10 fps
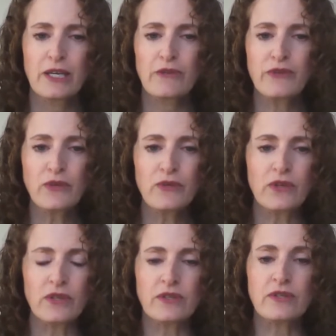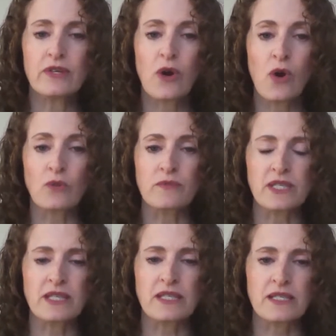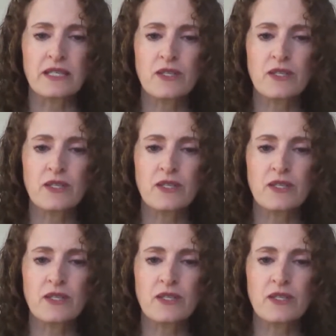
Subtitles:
funeral homes listed.